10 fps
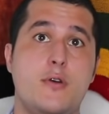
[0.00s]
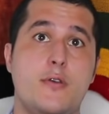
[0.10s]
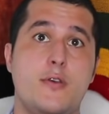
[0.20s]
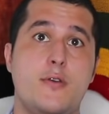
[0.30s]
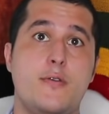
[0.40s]

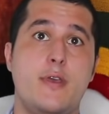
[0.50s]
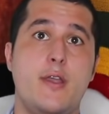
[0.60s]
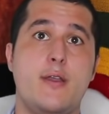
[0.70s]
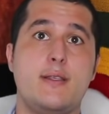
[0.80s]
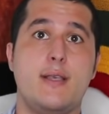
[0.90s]
although
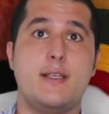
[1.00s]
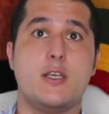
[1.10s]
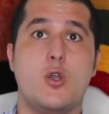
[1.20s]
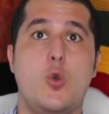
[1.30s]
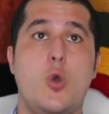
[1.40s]
there it's less
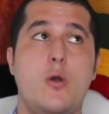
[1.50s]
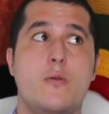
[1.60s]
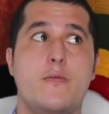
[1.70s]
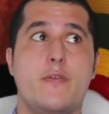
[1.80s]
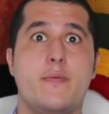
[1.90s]
a
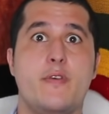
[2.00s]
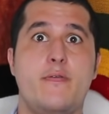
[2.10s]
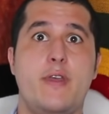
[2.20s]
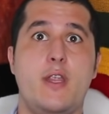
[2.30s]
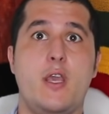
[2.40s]
quote from the
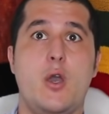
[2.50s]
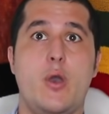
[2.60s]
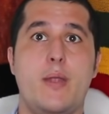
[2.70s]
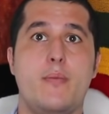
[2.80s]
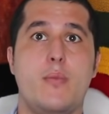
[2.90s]
video
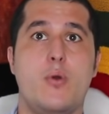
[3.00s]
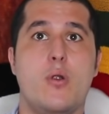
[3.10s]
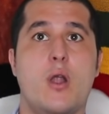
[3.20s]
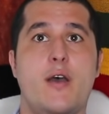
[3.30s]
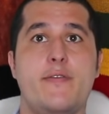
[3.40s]
and
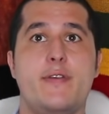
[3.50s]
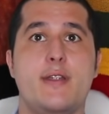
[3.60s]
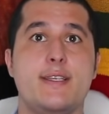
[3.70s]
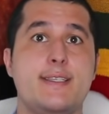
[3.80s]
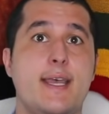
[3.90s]
more often
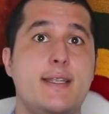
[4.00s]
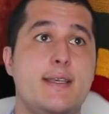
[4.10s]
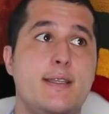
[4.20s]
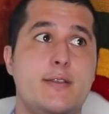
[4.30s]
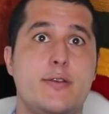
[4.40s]
a
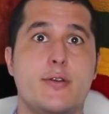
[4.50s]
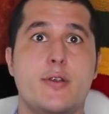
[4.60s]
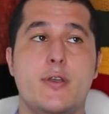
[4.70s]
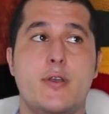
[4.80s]
sentence or